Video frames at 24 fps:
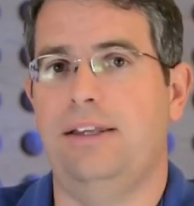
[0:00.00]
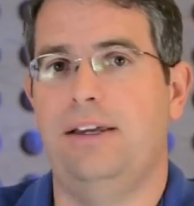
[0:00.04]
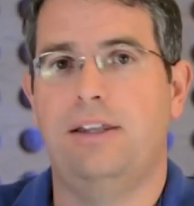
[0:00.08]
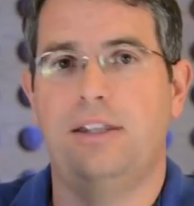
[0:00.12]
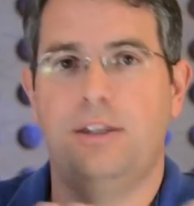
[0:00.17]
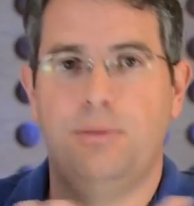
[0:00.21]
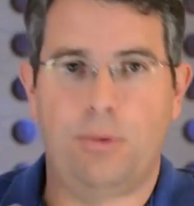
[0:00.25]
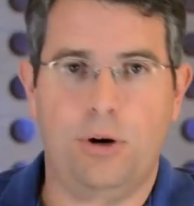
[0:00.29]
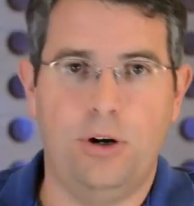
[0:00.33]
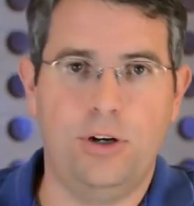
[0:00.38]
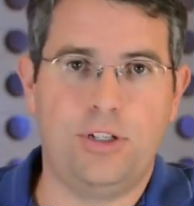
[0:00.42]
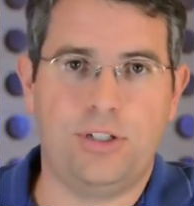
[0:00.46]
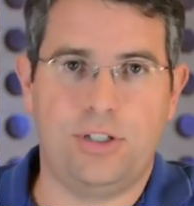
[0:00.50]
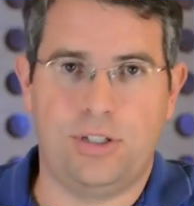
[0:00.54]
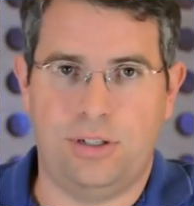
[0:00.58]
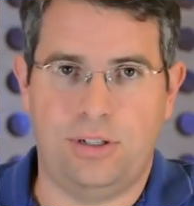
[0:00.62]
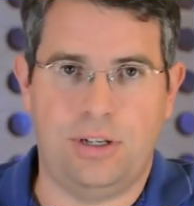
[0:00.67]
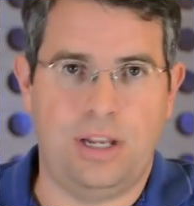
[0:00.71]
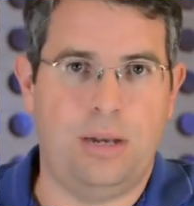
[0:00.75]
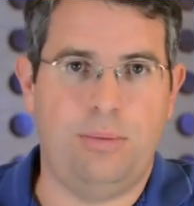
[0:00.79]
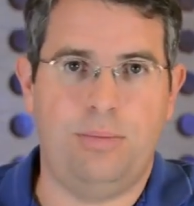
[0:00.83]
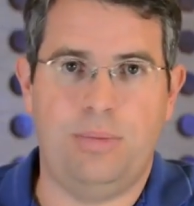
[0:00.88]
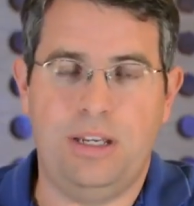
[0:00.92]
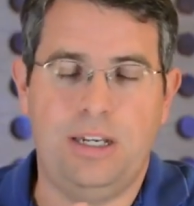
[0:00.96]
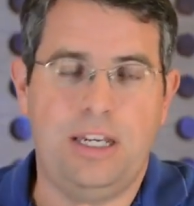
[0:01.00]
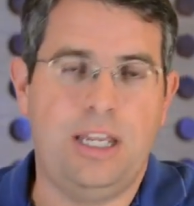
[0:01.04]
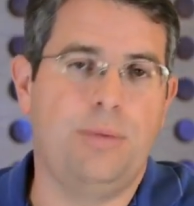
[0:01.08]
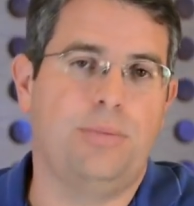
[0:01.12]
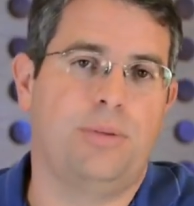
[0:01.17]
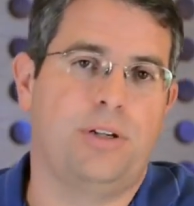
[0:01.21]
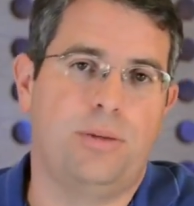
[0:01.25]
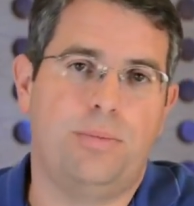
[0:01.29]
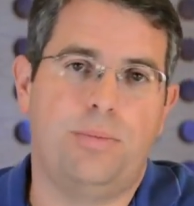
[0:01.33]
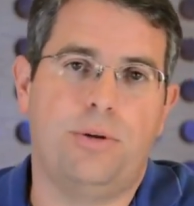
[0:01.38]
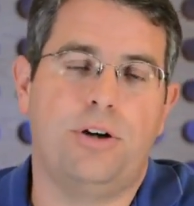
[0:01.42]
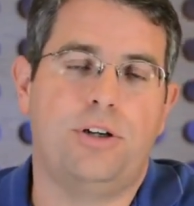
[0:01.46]
on the merchant and being
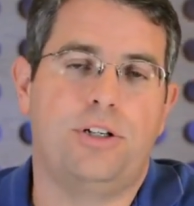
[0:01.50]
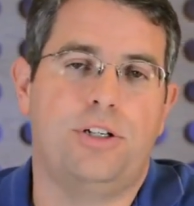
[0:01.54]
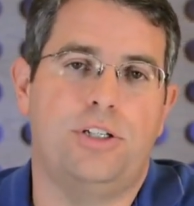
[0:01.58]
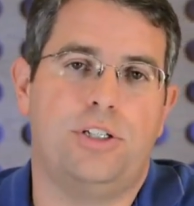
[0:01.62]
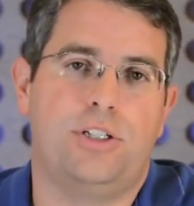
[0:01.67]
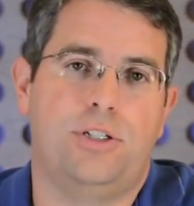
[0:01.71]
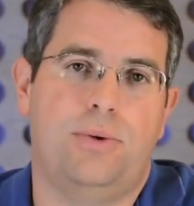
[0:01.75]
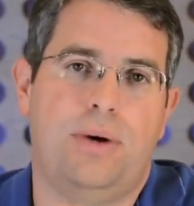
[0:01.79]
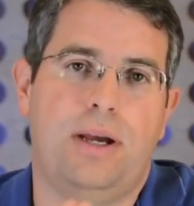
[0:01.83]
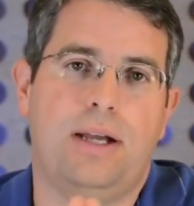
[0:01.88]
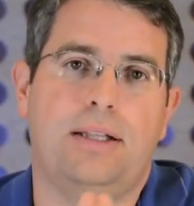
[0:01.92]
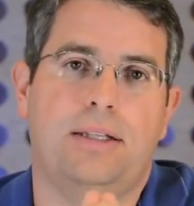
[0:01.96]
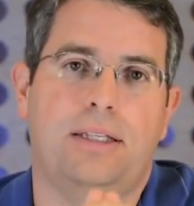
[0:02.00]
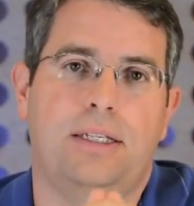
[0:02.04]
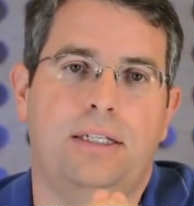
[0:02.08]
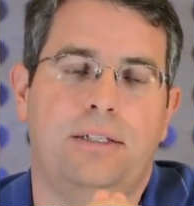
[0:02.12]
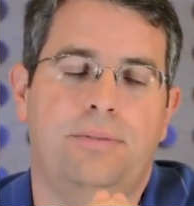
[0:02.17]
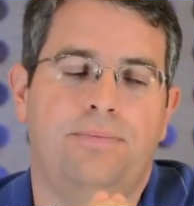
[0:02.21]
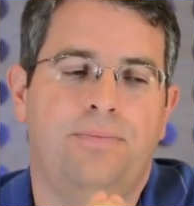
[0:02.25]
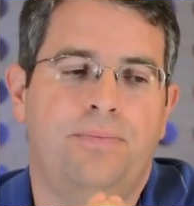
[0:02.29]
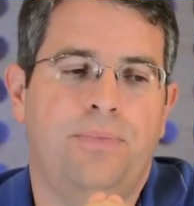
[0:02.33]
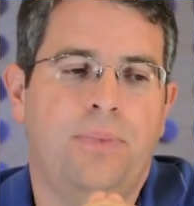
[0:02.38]
able to purchase directly.